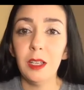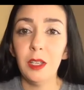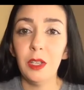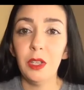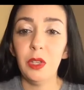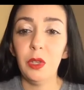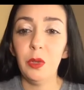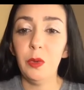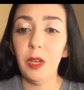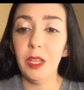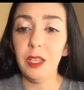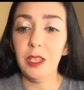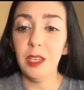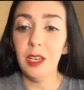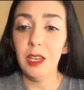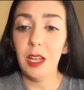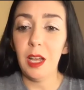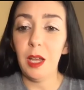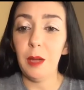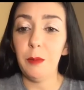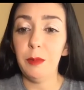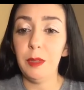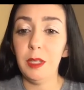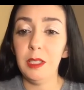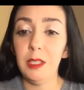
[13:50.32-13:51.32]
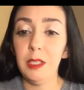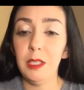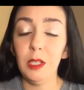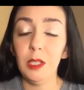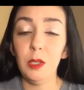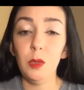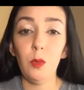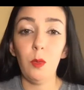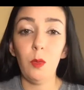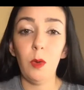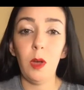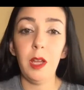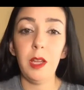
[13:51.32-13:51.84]
you ended up, this is
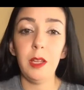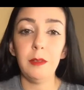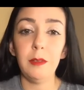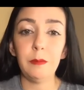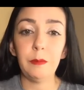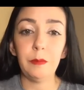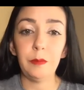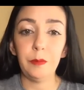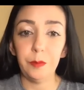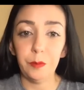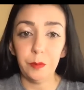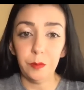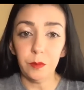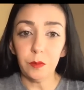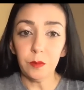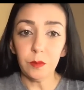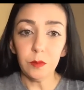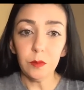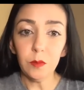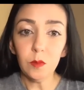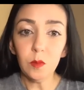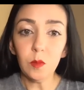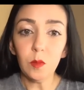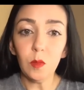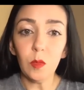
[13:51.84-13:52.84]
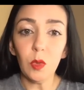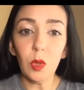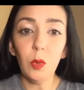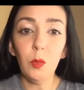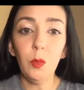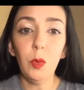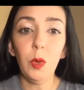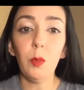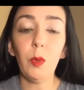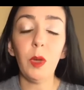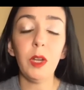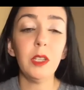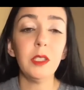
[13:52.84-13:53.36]
what
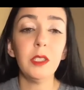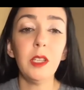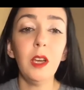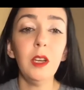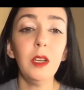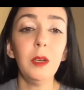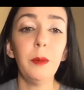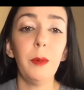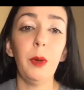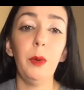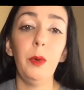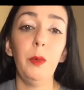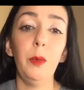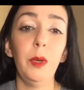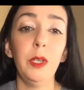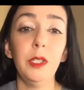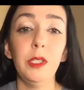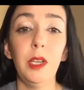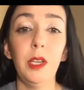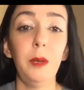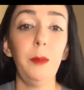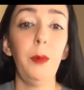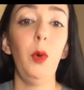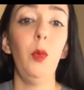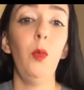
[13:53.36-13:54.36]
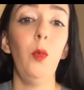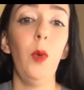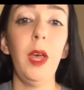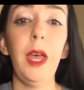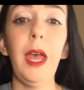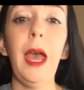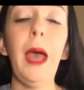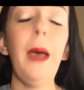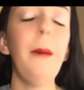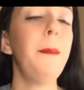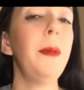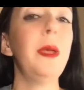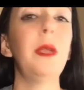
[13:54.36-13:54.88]
we want to talk about. We want to talk about what
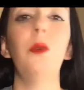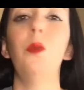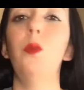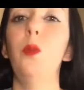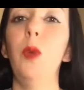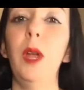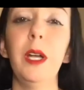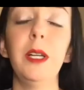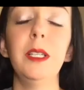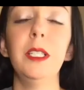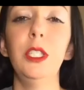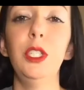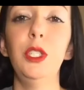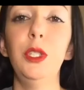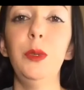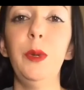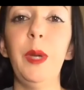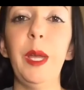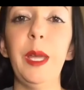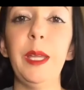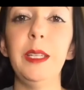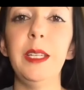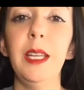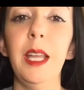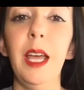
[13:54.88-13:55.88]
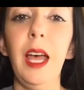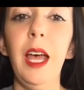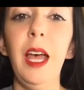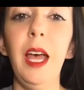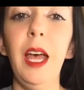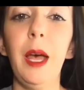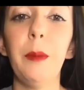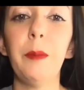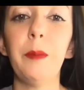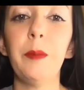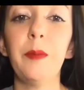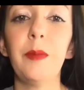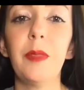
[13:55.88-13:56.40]
happened. Where did you end
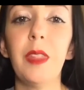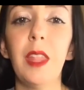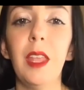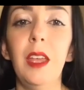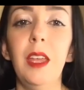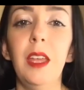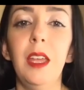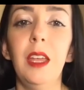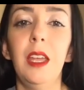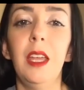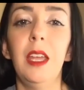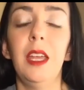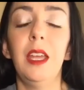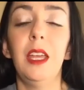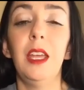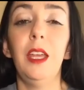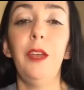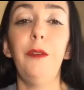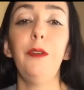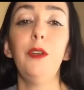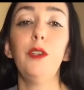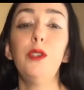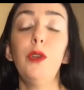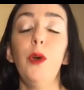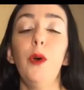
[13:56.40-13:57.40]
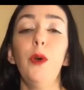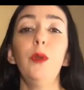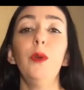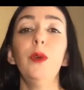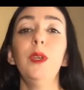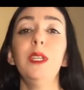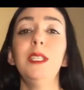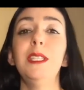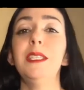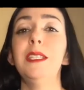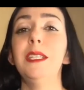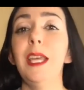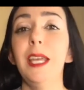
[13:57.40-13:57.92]
up? If your total
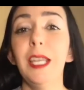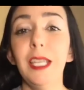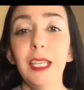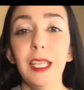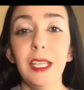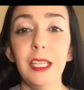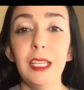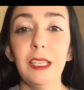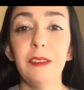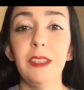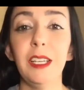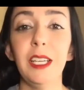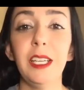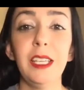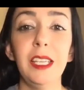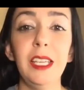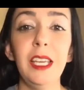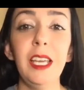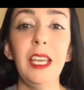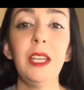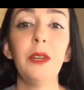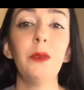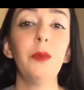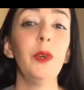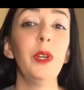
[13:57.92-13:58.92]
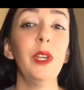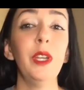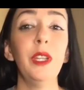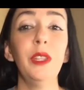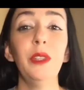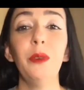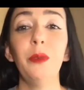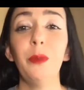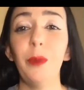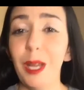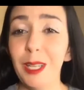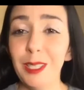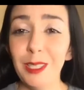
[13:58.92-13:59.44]
is negative, again, we're in
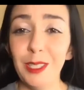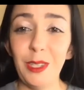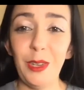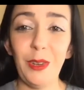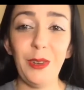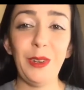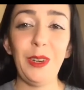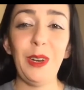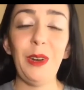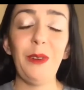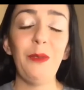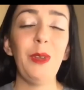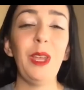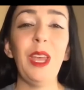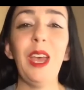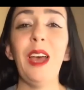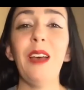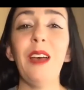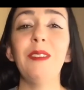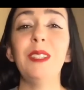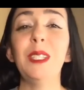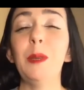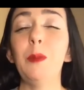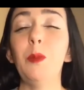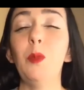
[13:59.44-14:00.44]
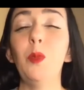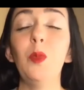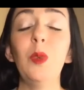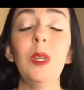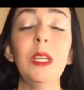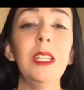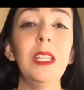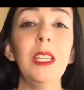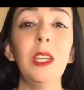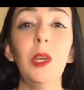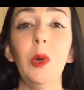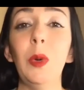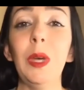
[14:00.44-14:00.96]
the red zone and we have some
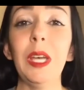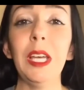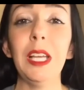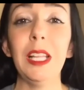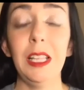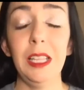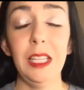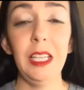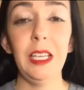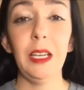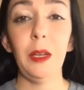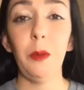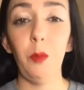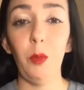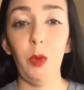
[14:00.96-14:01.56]
really quick cleanup